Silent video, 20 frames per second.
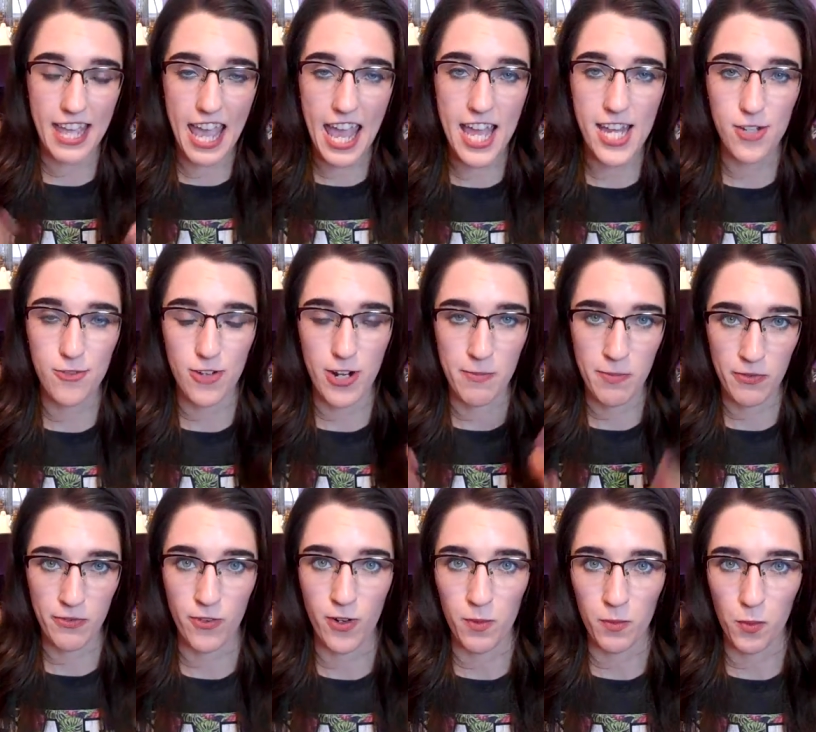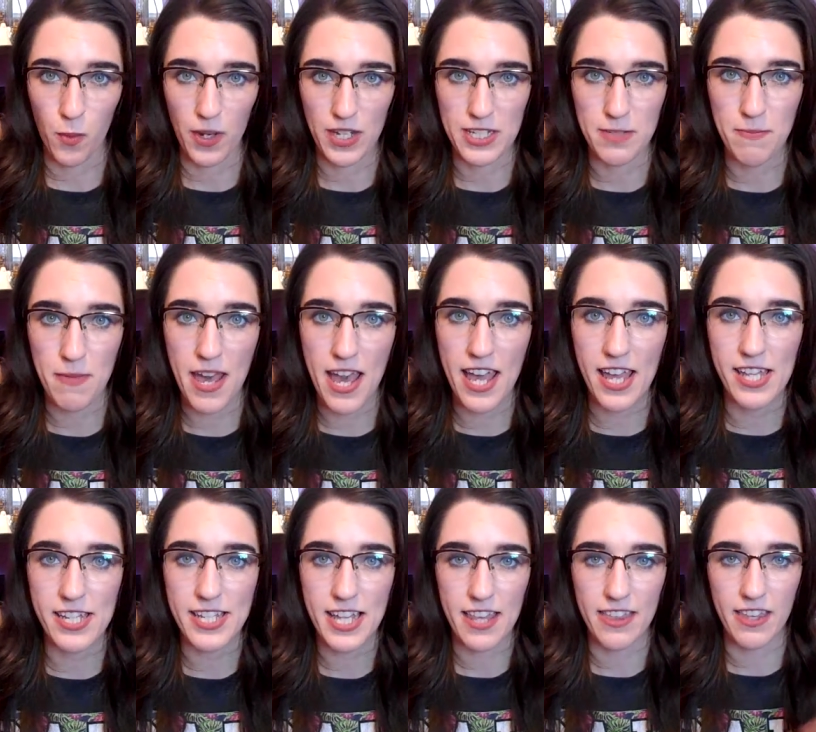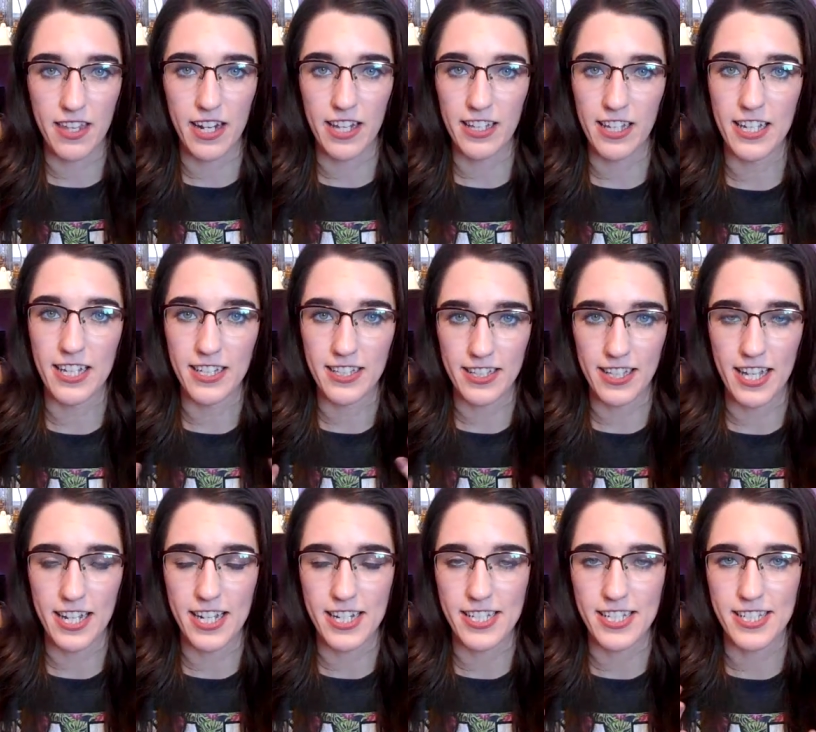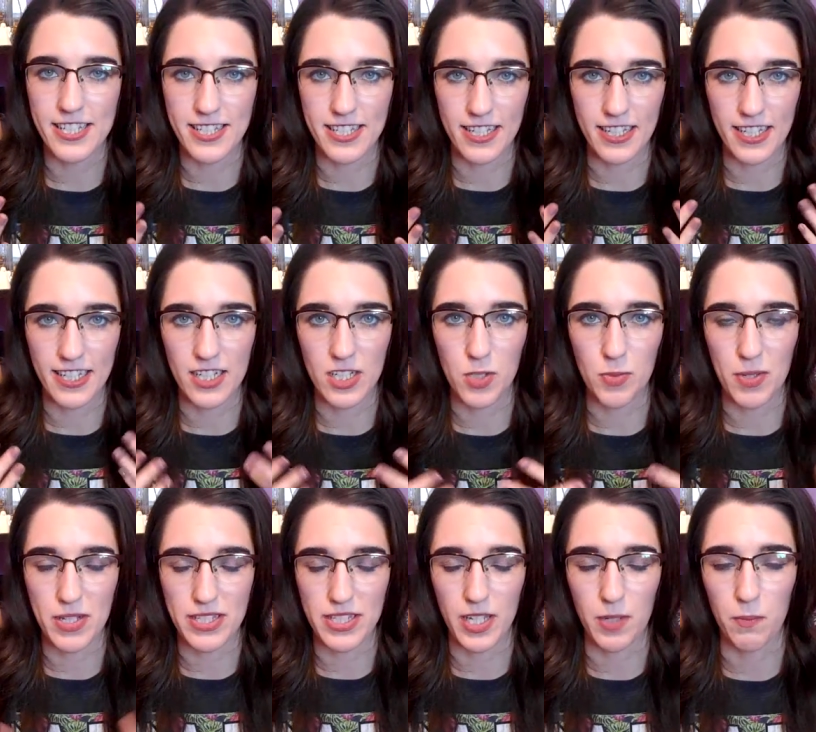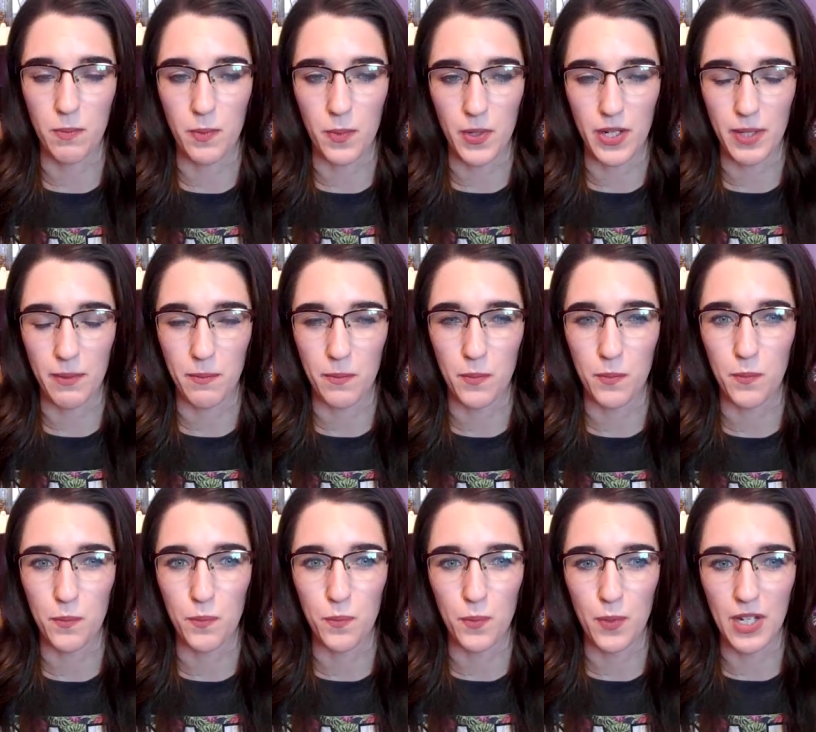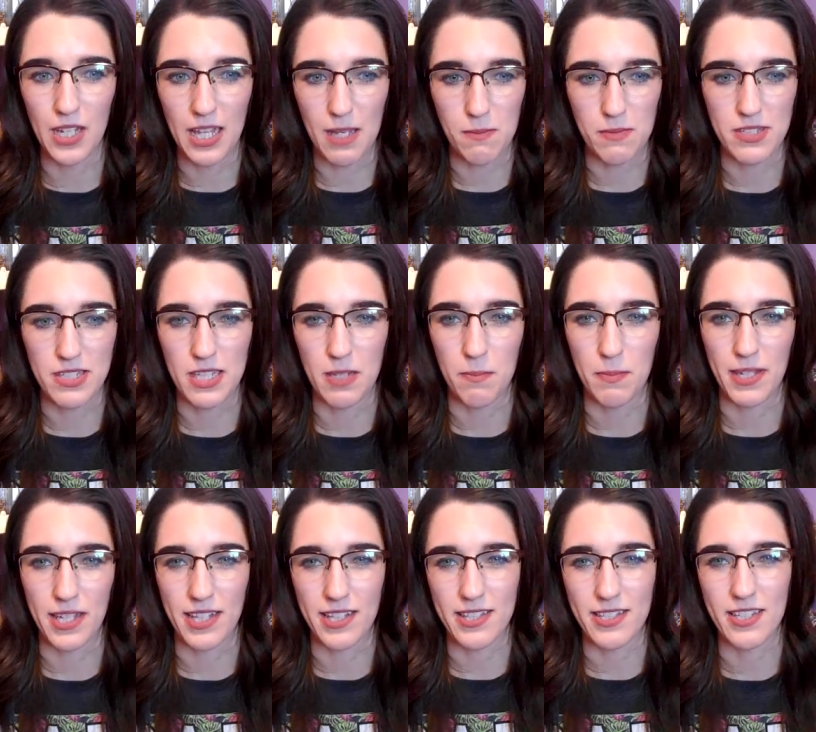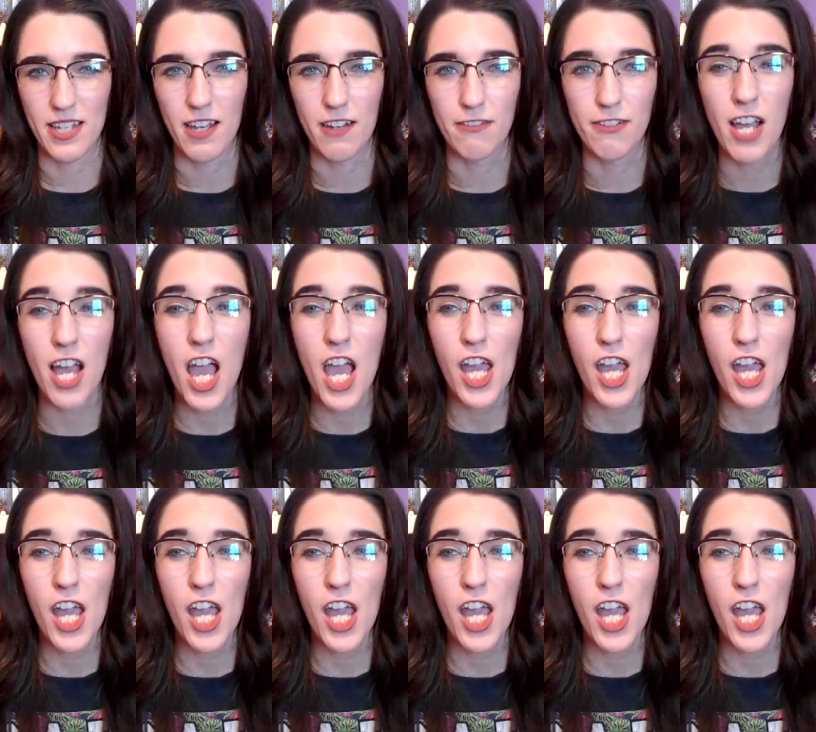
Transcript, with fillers: end right before I'm going to bed and then I like let it to sink into my skin when I'm while I'm sleeping and stuff.